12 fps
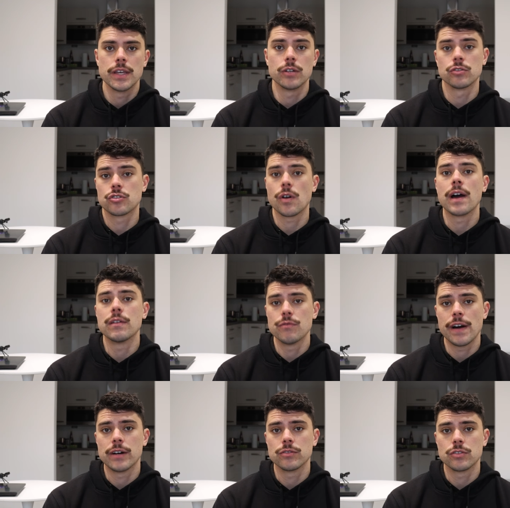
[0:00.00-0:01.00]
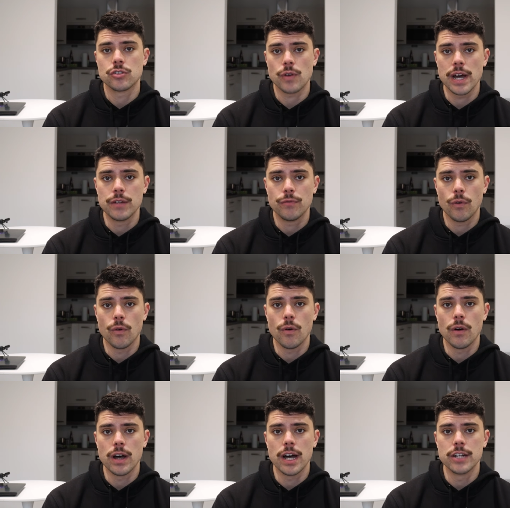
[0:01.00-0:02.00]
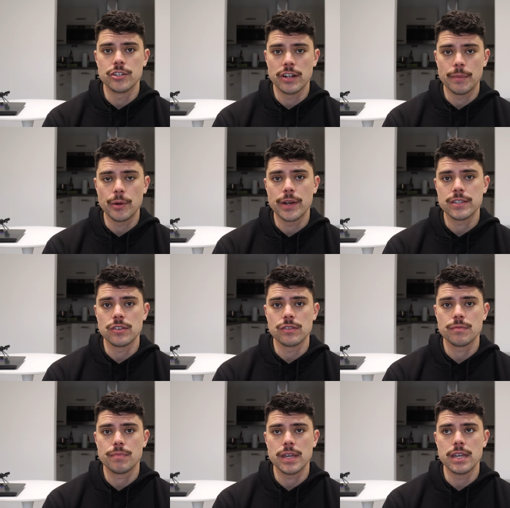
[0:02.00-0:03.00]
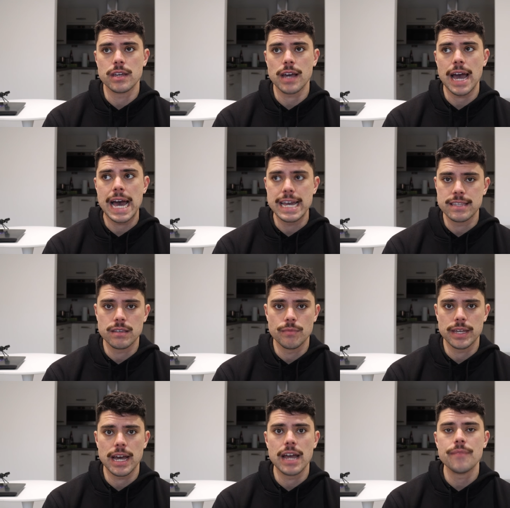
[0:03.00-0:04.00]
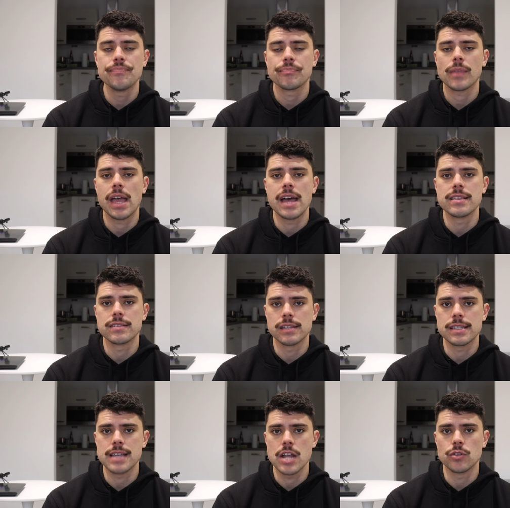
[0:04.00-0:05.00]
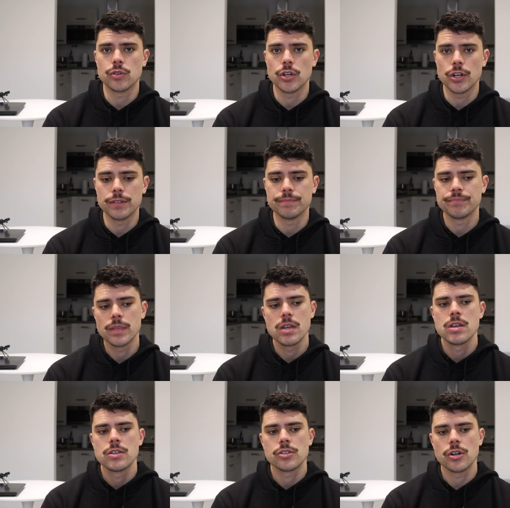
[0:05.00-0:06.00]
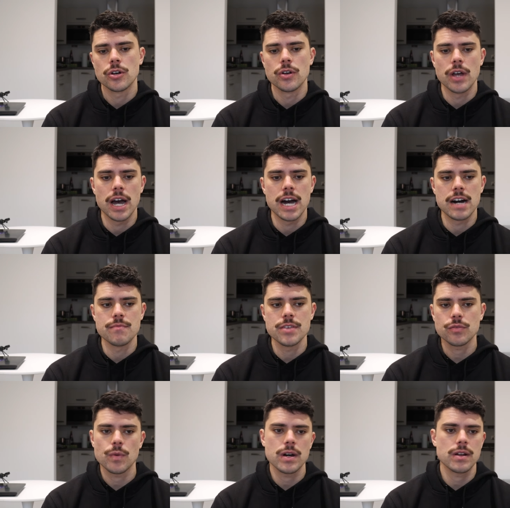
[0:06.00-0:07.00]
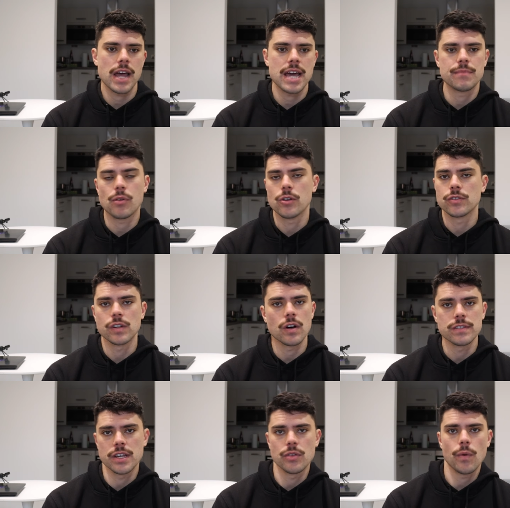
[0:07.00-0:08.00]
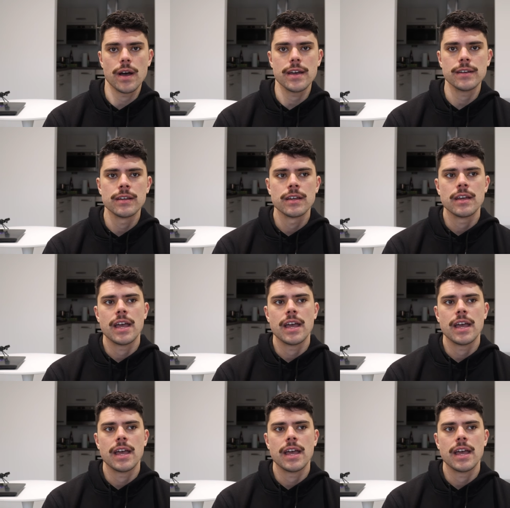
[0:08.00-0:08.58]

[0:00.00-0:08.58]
the Eagles tried and failed to trade for uh, GWS's pick eight, it became, and select Daniel Curtin. So uh, this one had pros and cons either way.